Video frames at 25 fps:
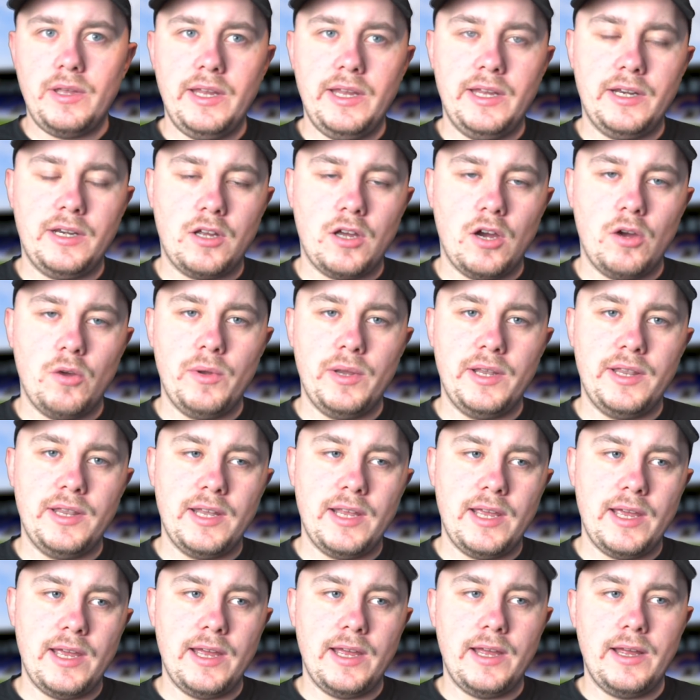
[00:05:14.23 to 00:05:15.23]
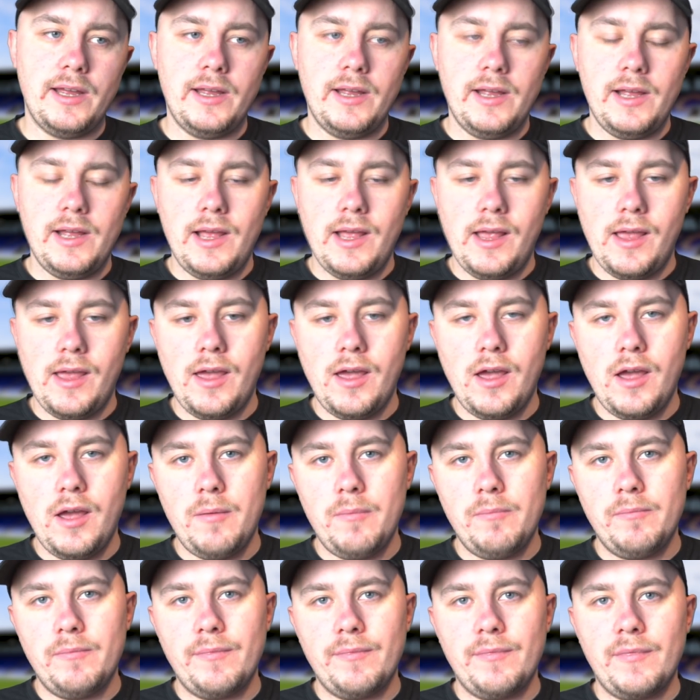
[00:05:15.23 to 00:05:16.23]
he'd go in there.
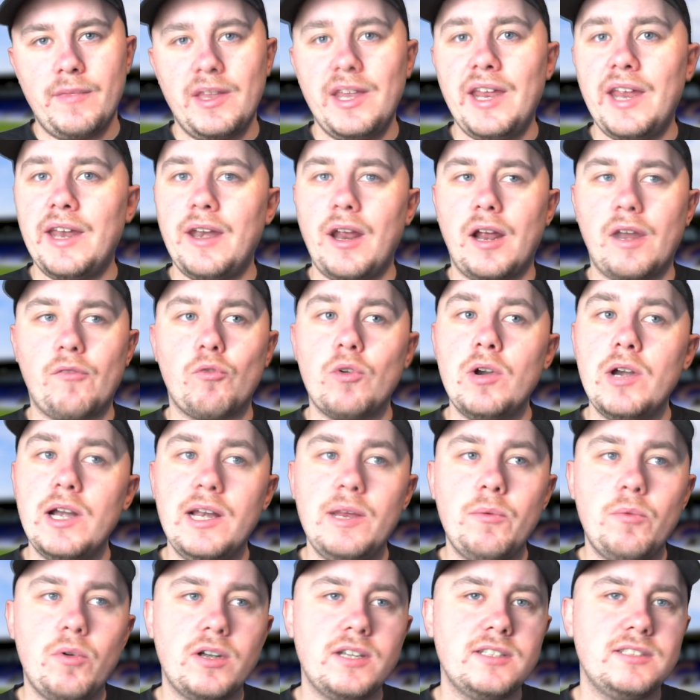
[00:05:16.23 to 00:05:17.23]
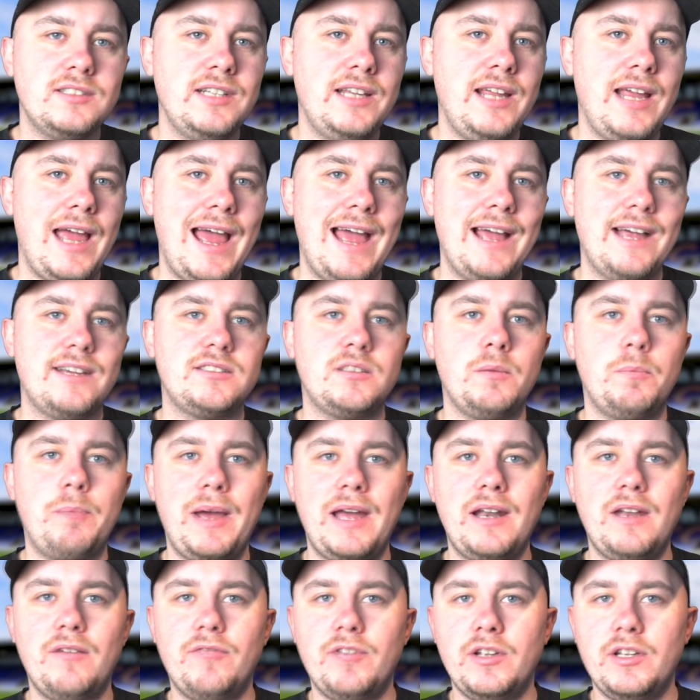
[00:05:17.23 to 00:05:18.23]
Um, then I really want to see
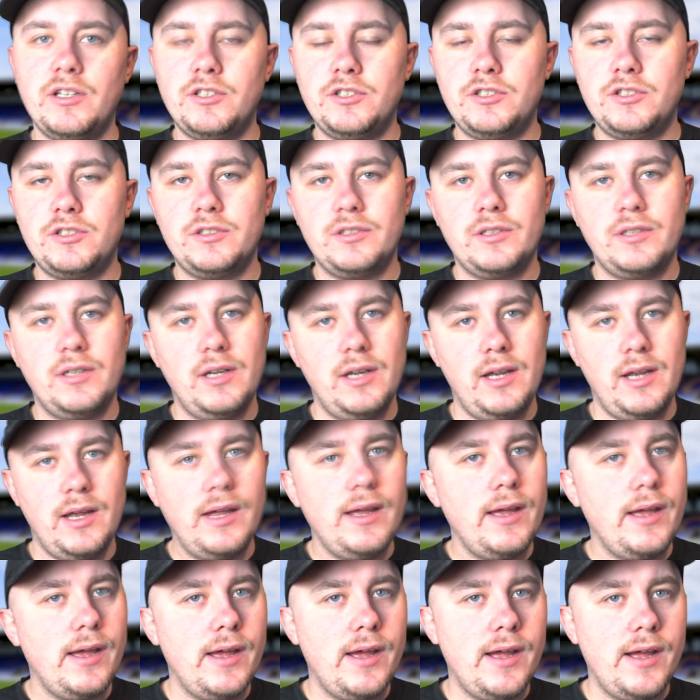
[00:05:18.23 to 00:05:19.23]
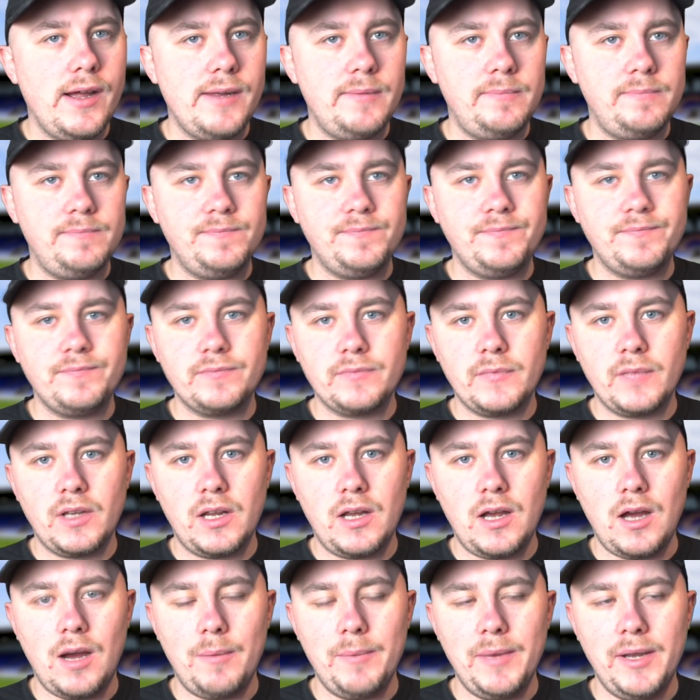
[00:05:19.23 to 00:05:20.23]
Haksabanovic um,
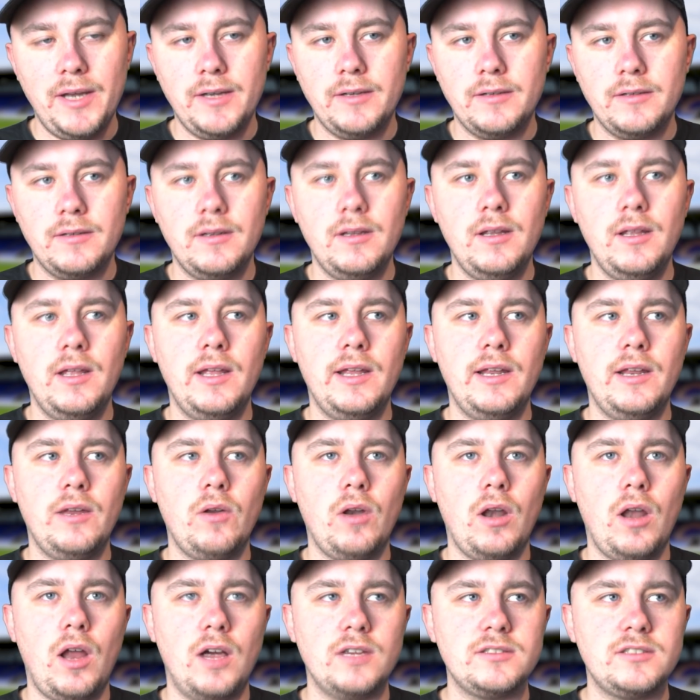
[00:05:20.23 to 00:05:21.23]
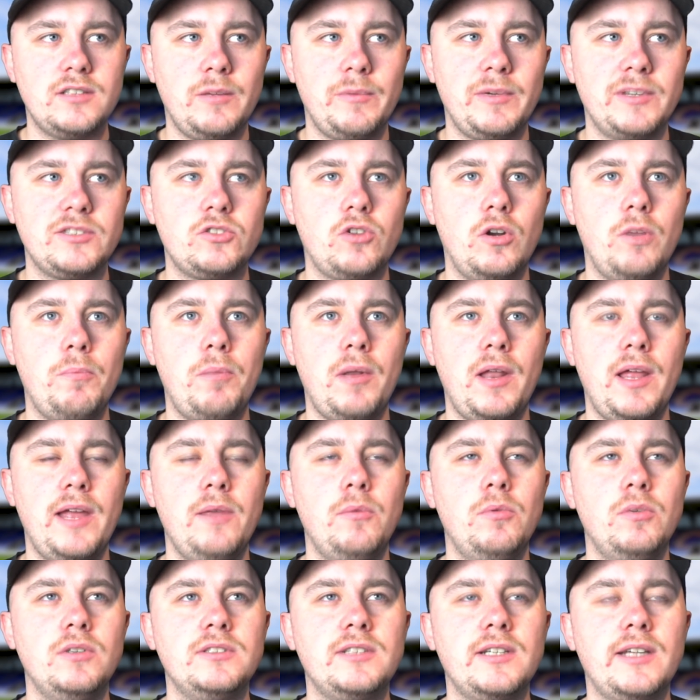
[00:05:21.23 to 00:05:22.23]
come in. Uh, last time I saw him play
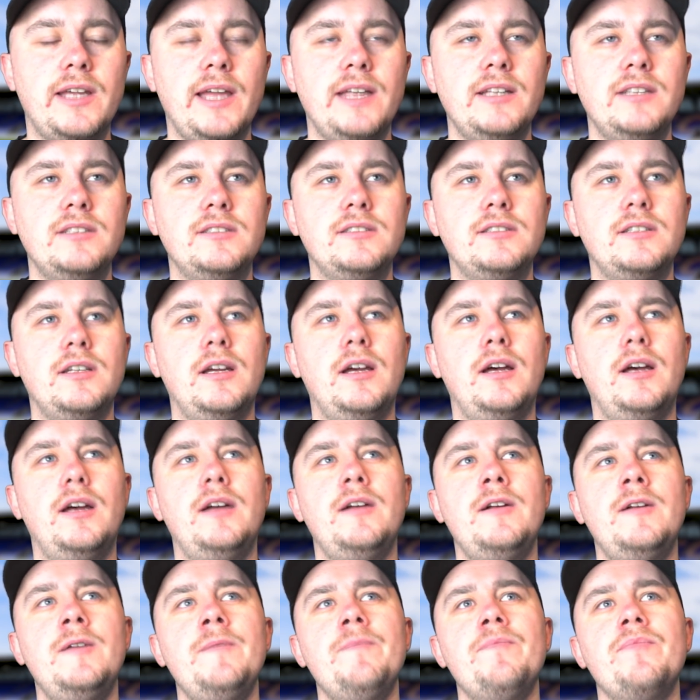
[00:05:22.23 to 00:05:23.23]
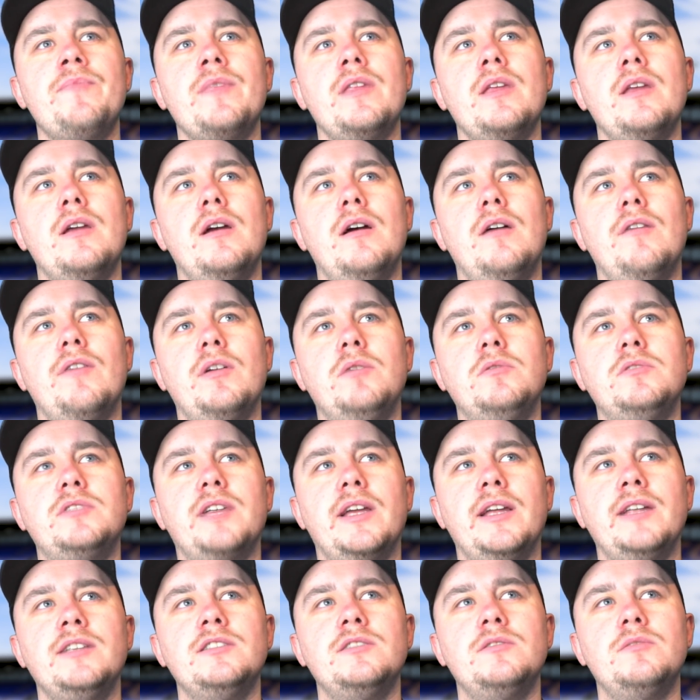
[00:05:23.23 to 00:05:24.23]
was against, uh, I think it was
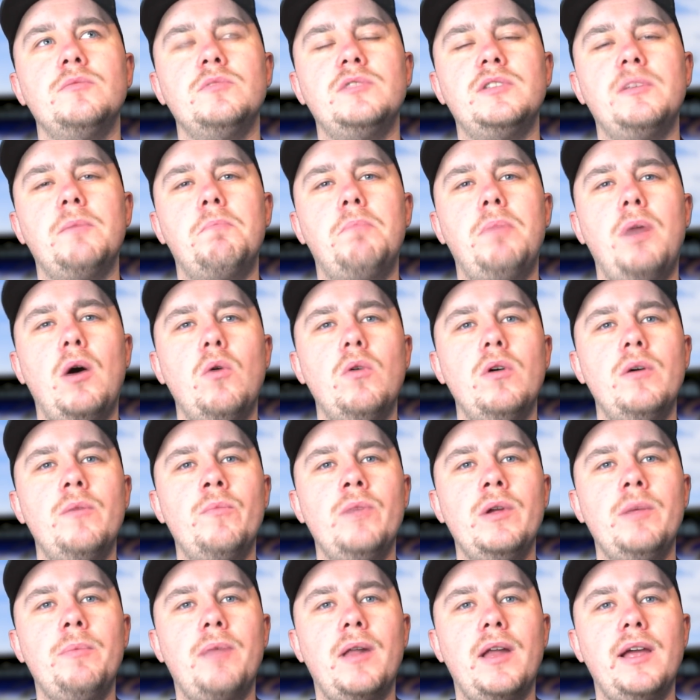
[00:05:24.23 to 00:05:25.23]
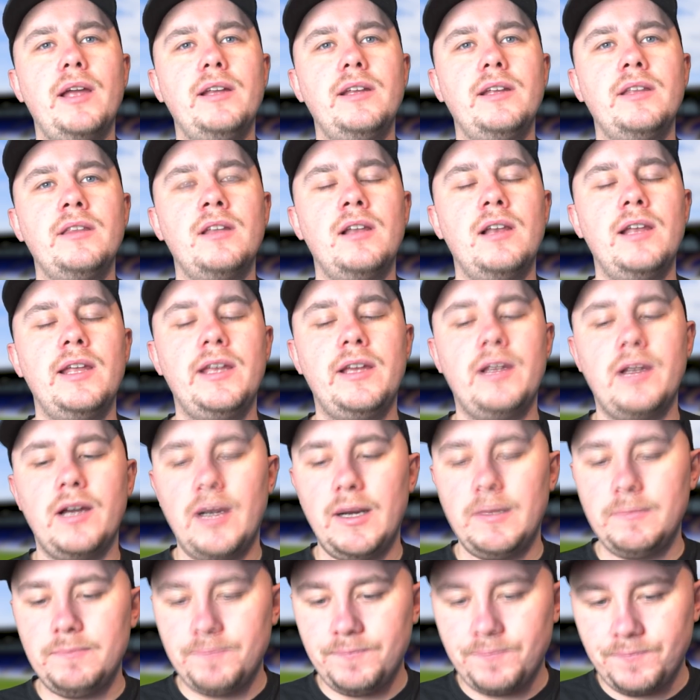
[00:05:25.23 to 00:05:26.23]
against, was it Bolton we played in the League
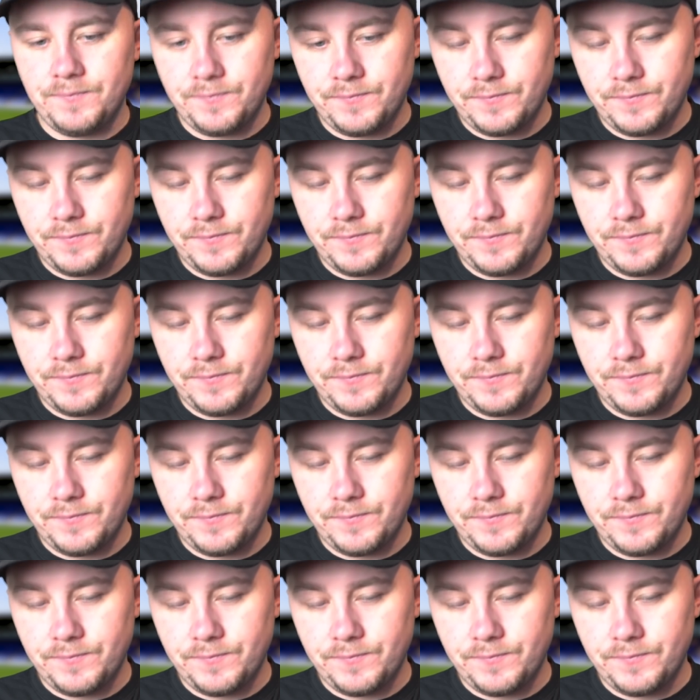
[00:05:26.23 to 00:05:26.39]
Cup?